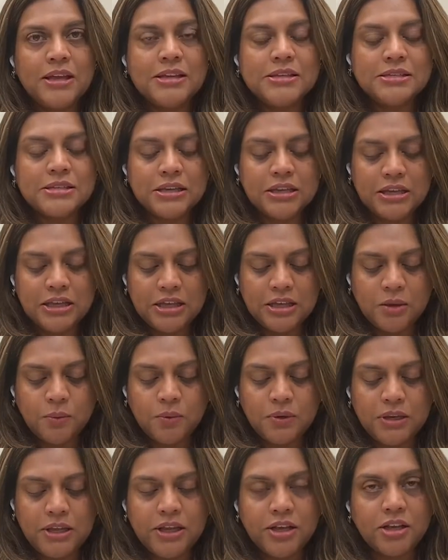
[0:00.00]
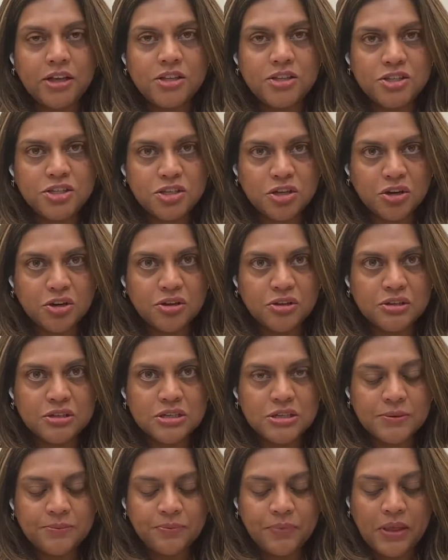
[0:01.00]
is equally
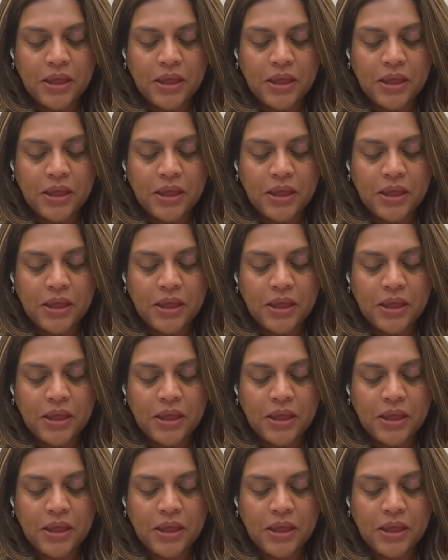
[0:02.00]
concerned,